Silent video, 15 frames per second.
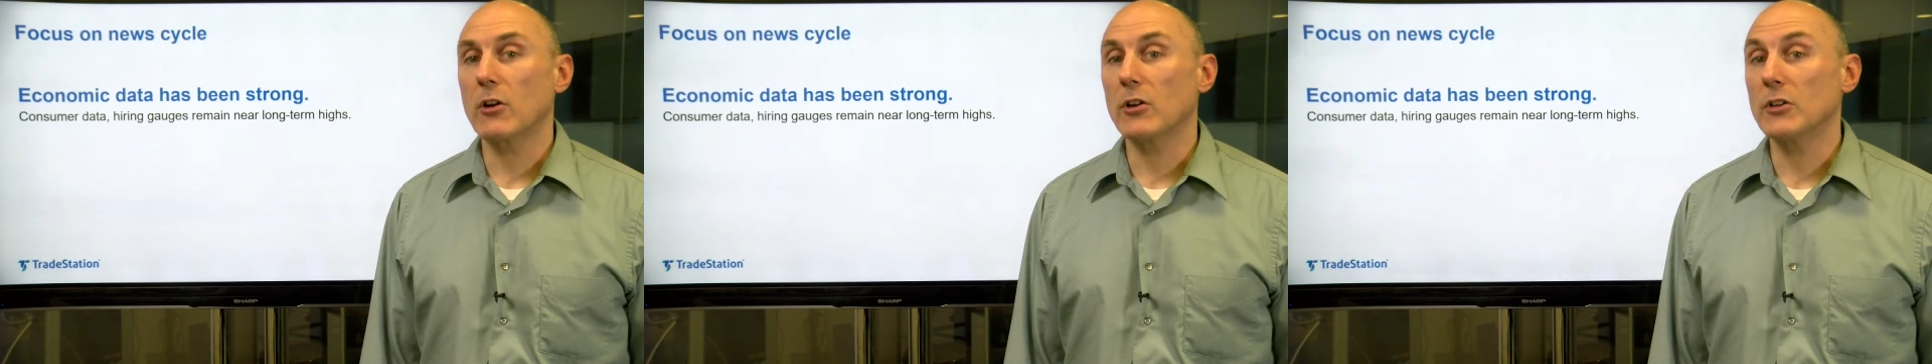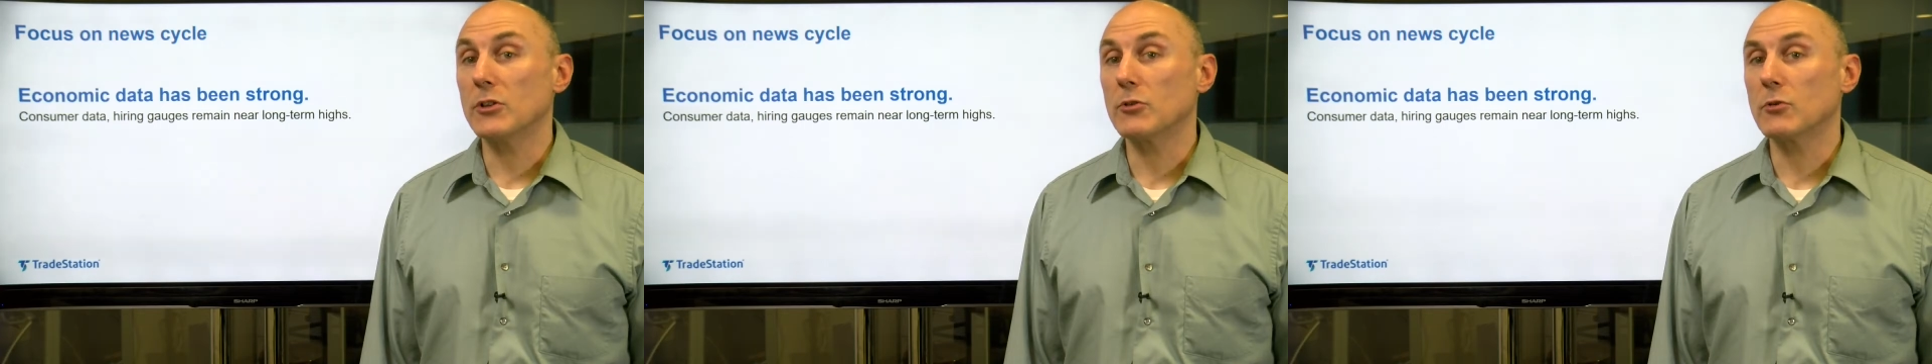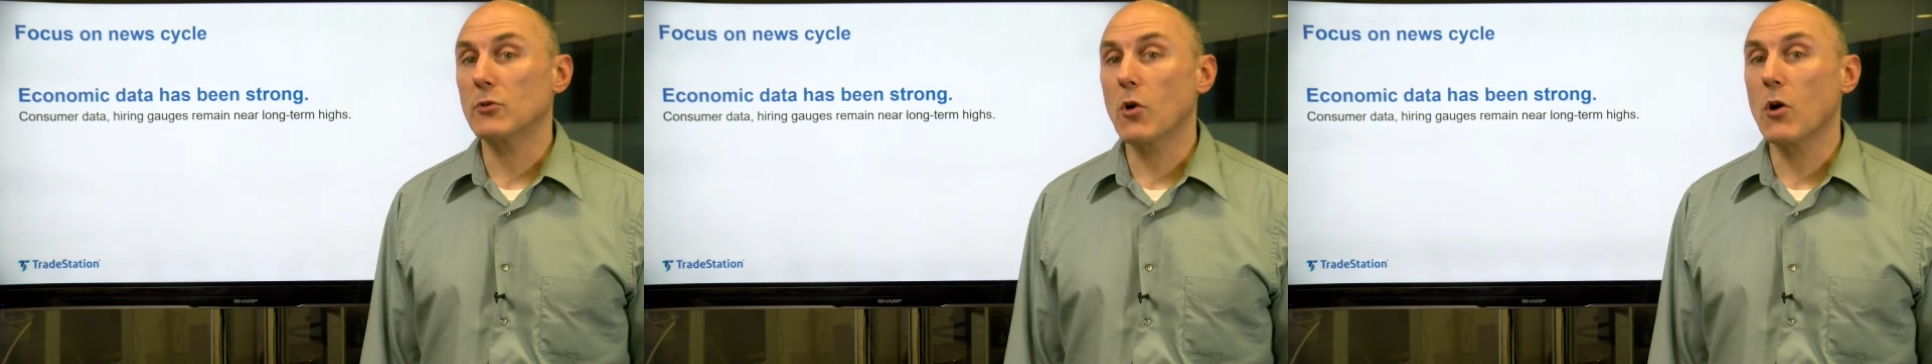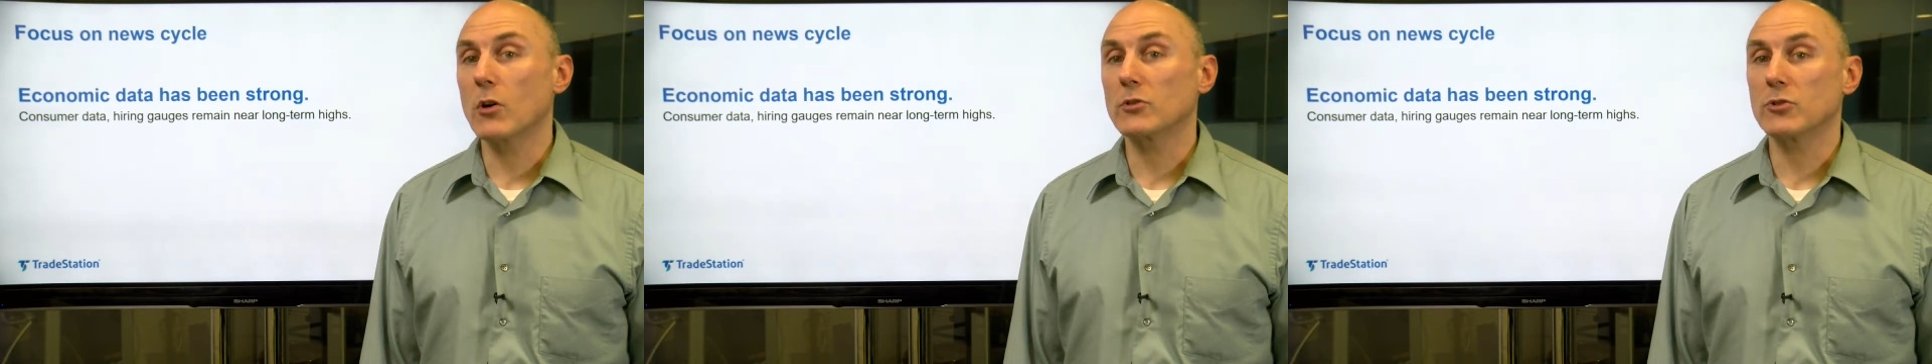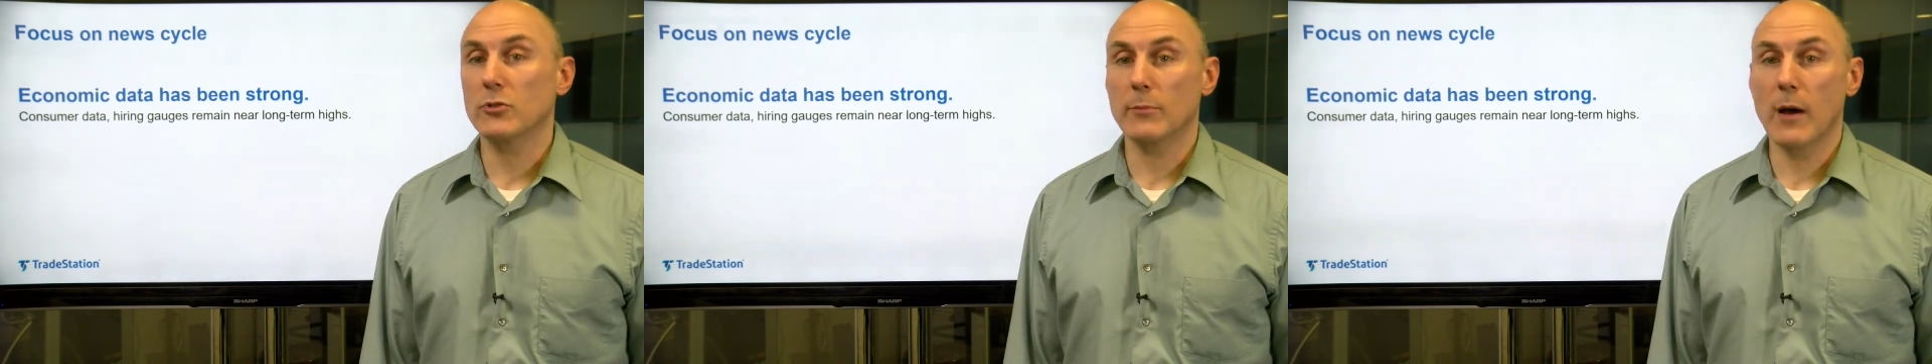are near
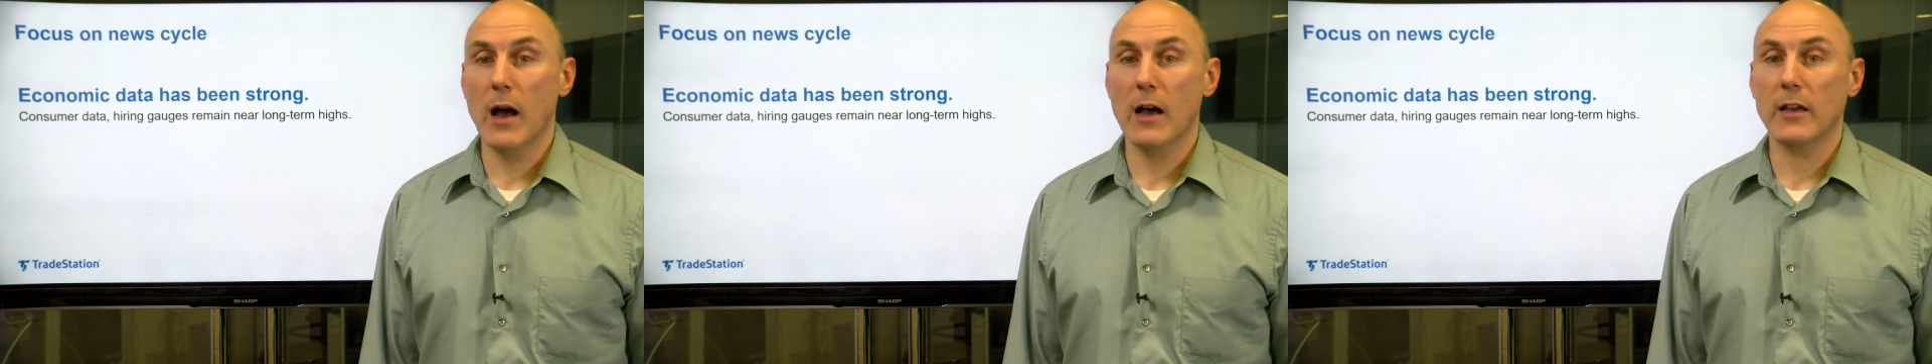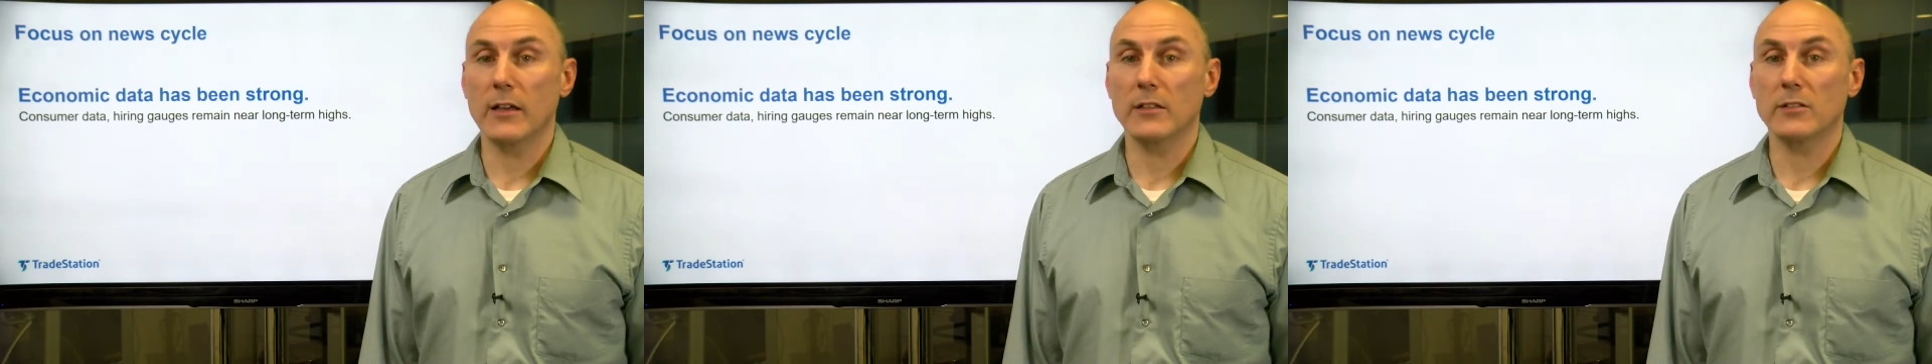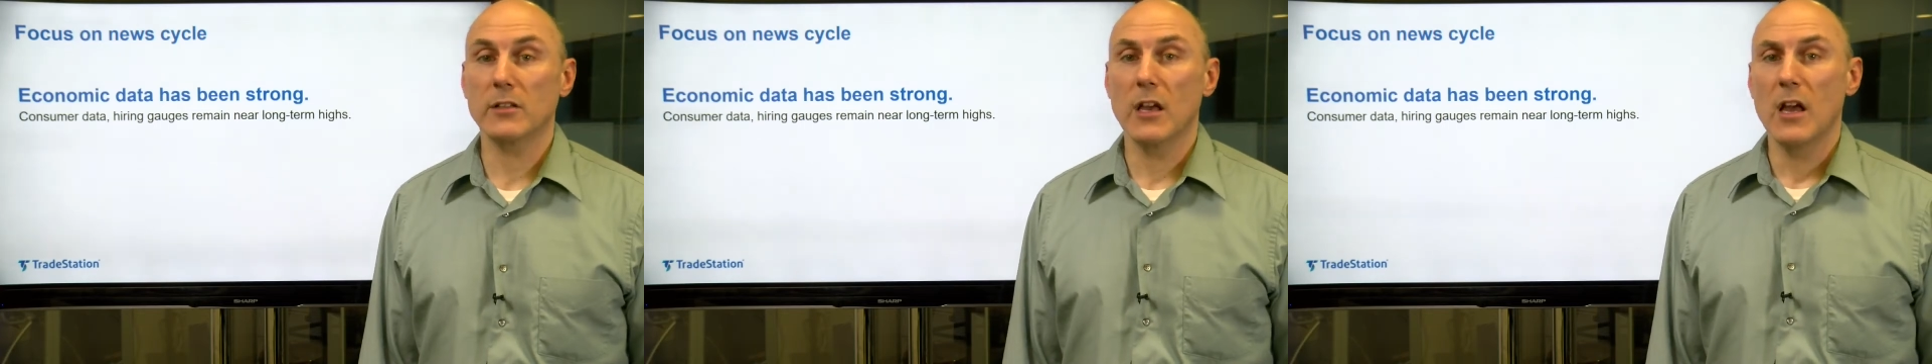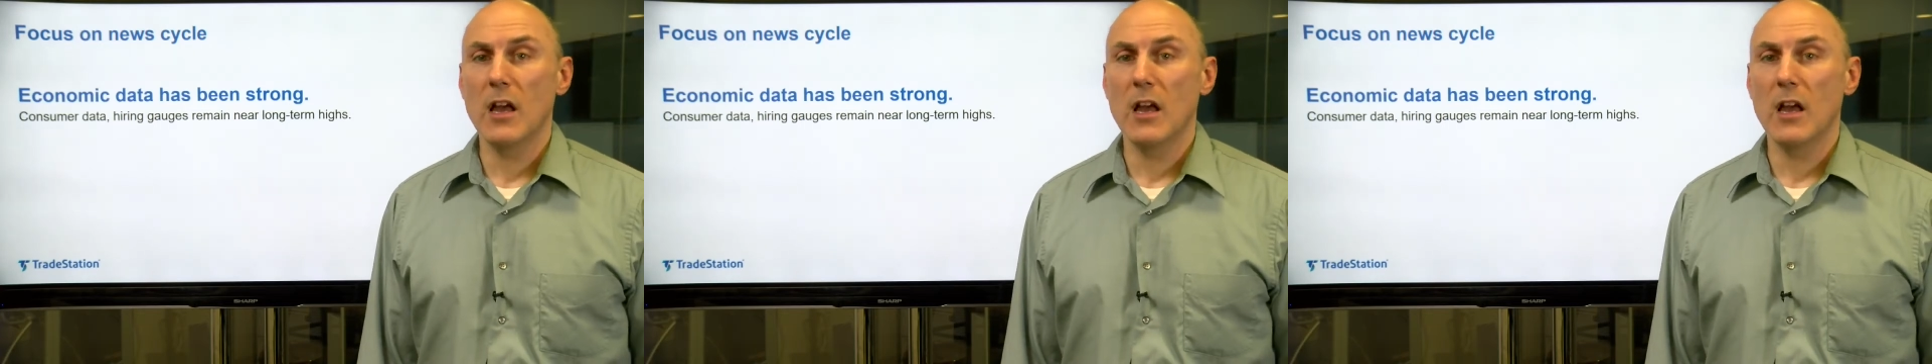long-term highs.